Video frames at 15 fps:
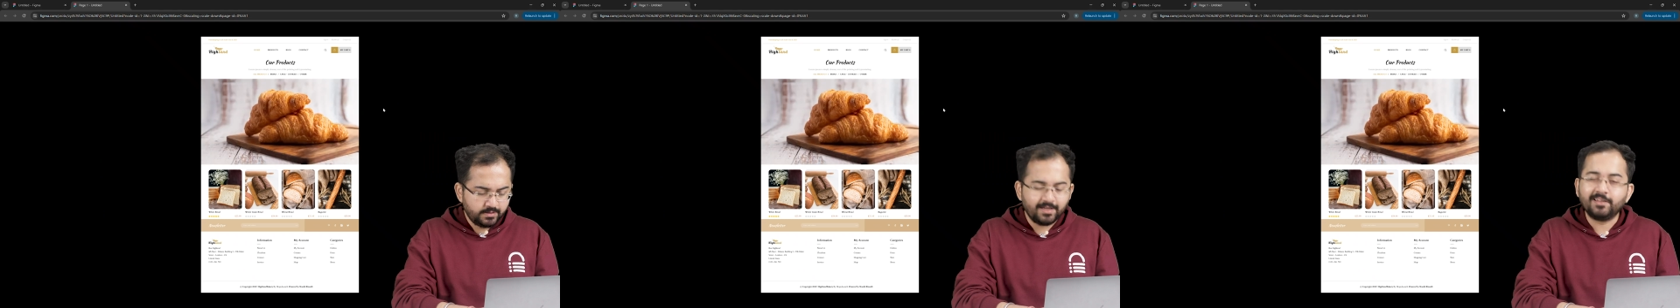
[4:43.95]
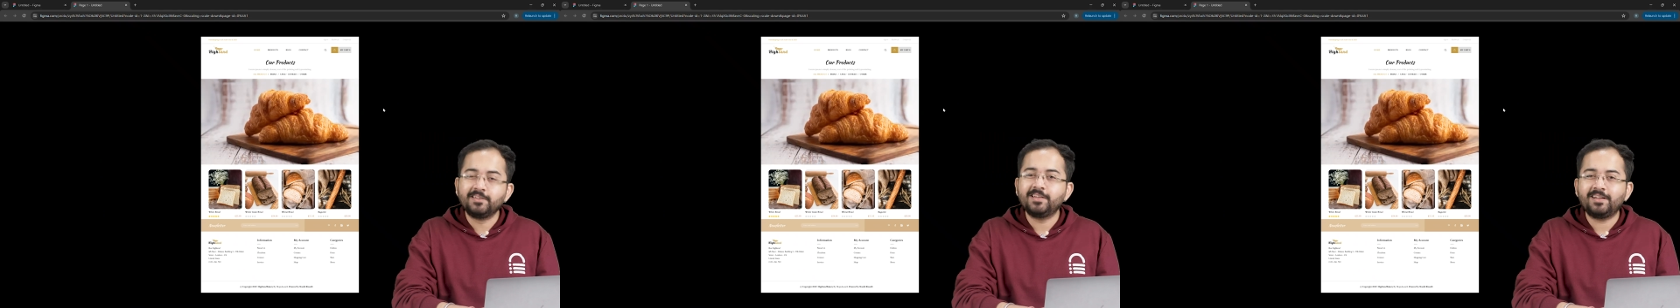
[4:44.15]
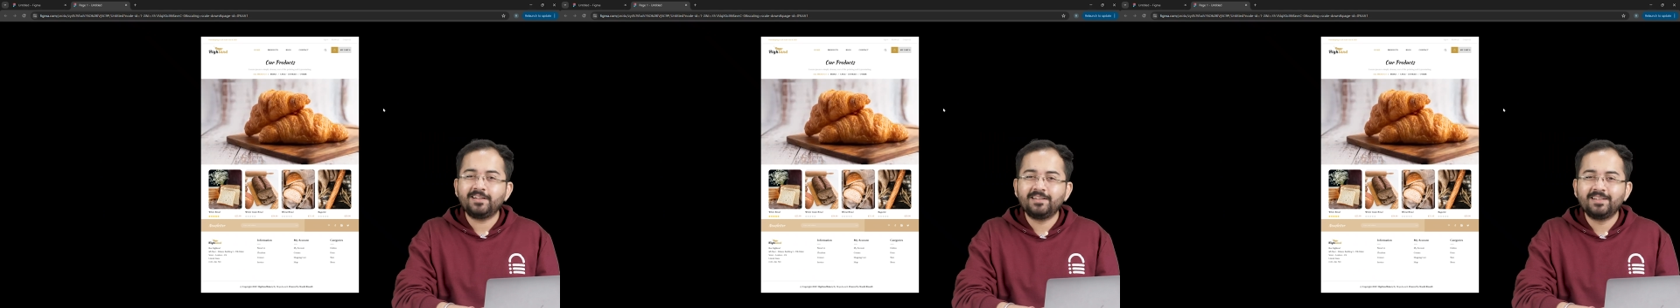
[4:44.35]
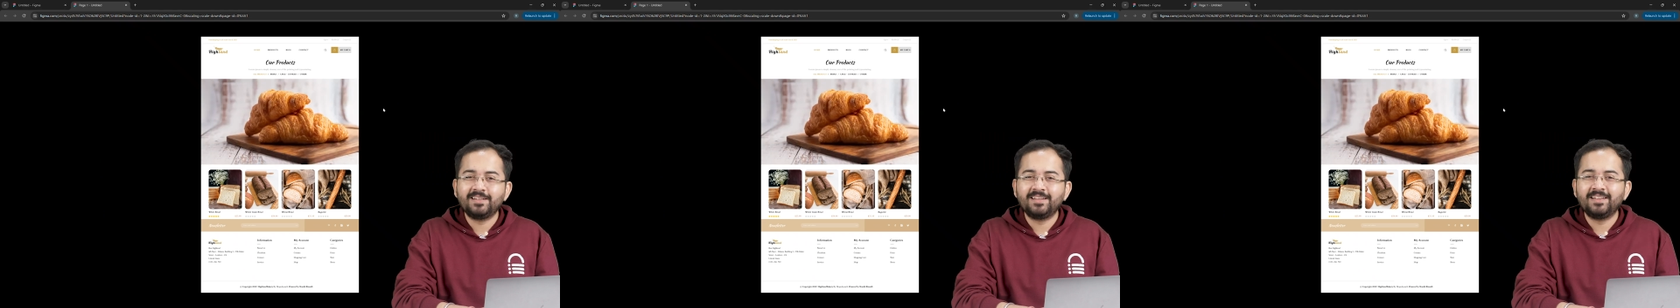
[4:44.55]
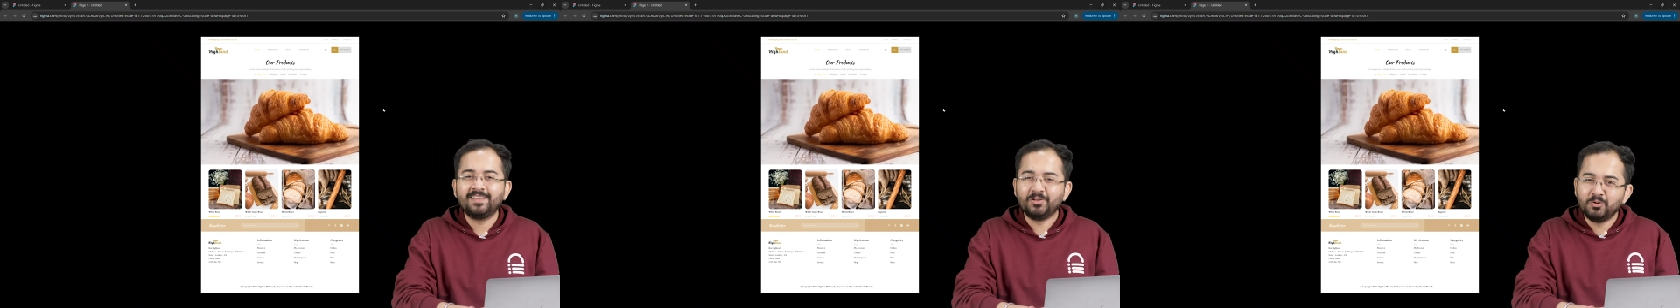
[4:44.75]
And yeah,
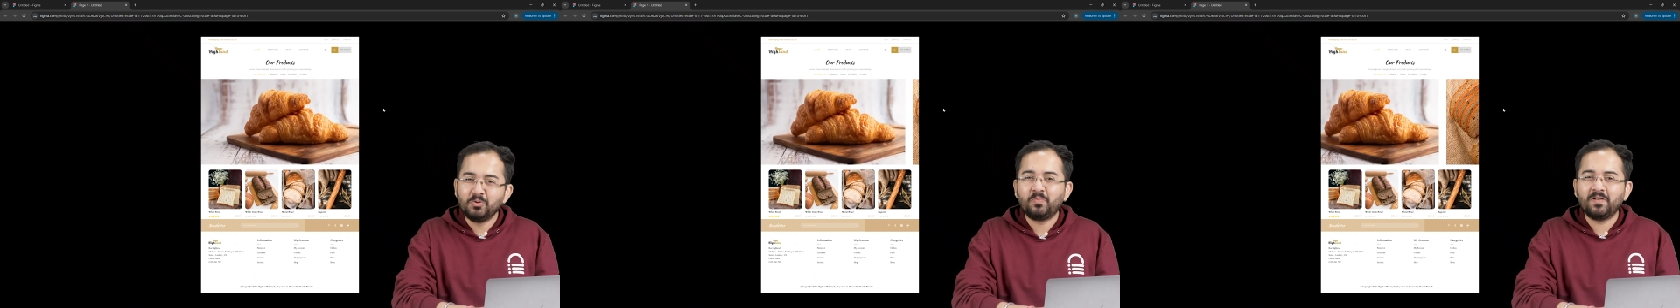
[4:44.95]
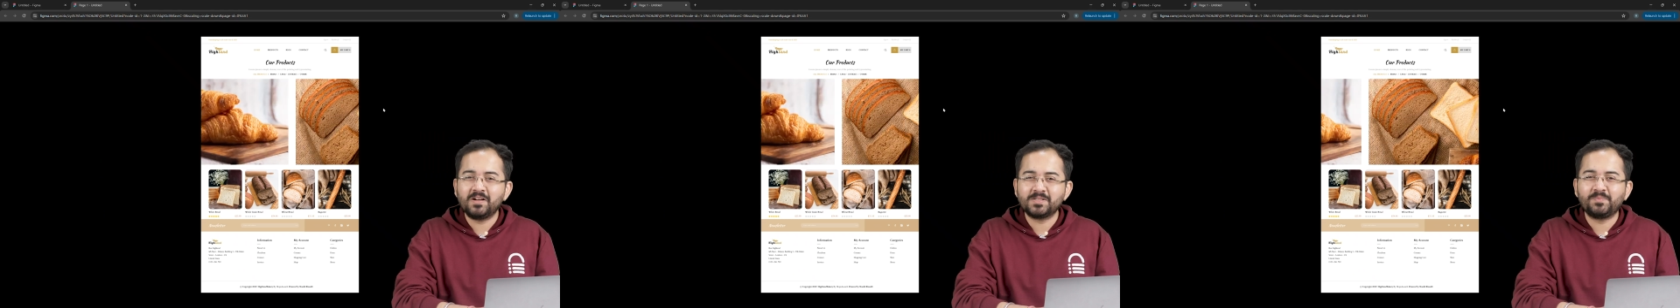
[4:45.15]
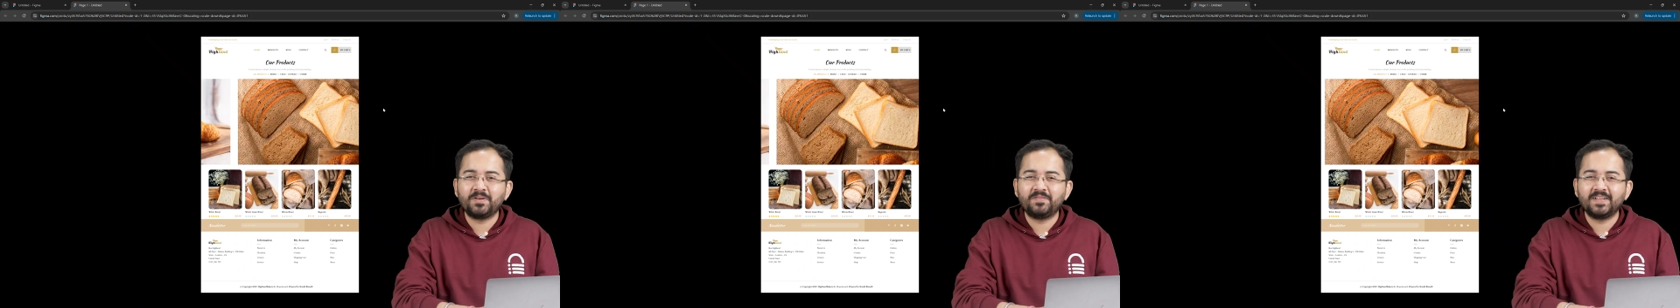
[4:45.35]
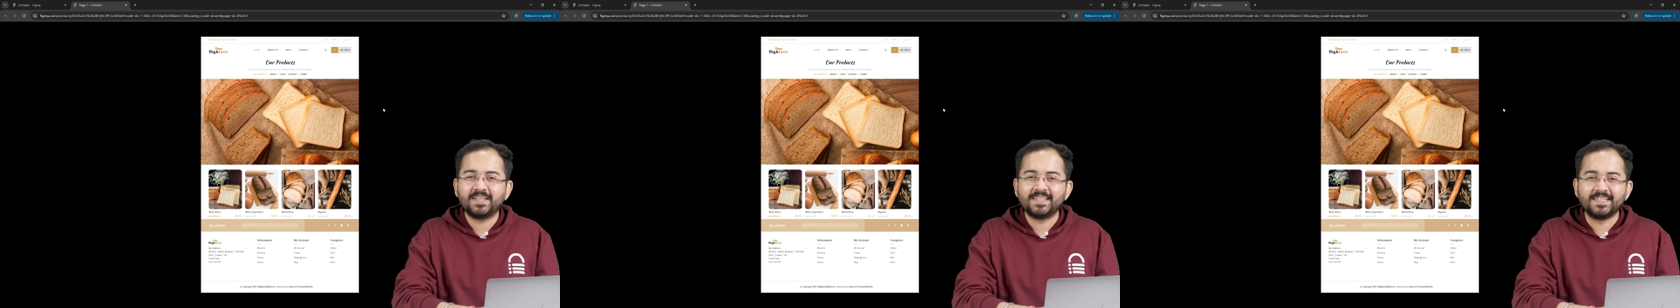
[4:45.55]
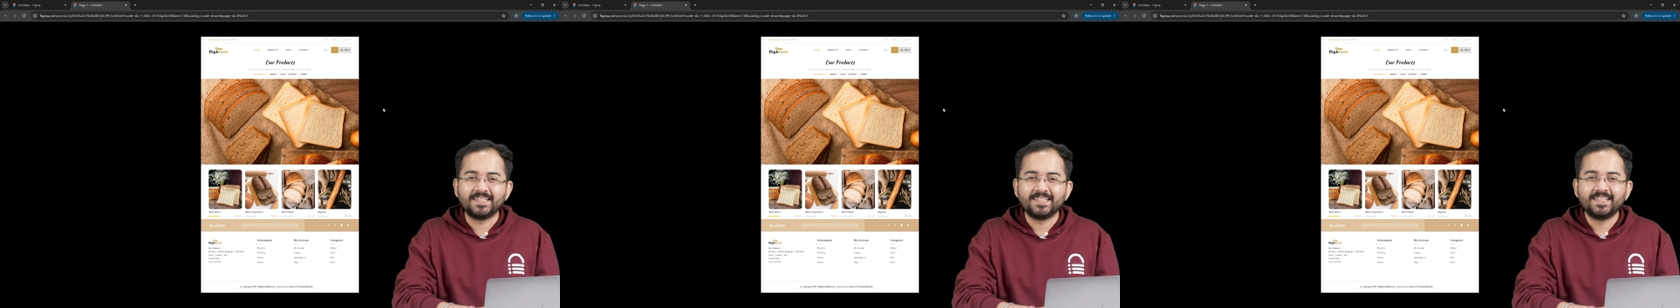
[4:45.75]
loop works
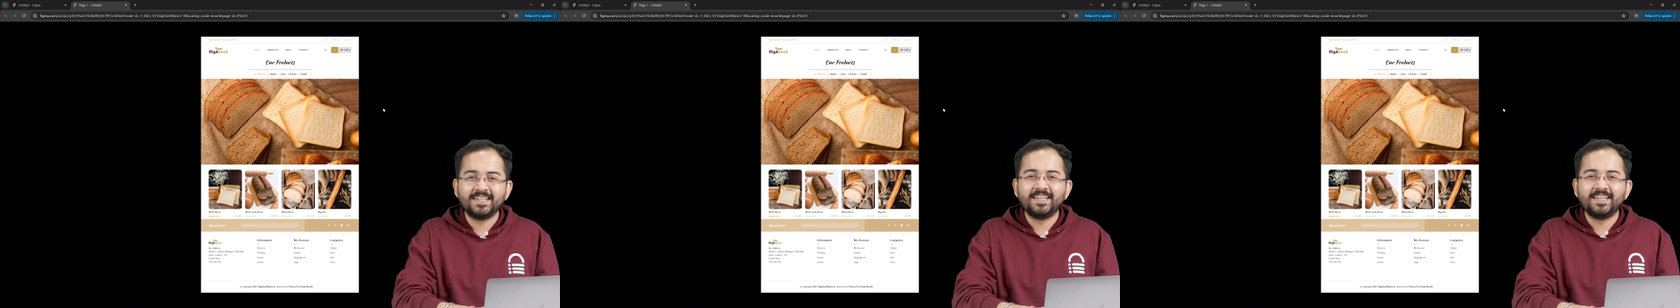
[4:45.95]
perfectly.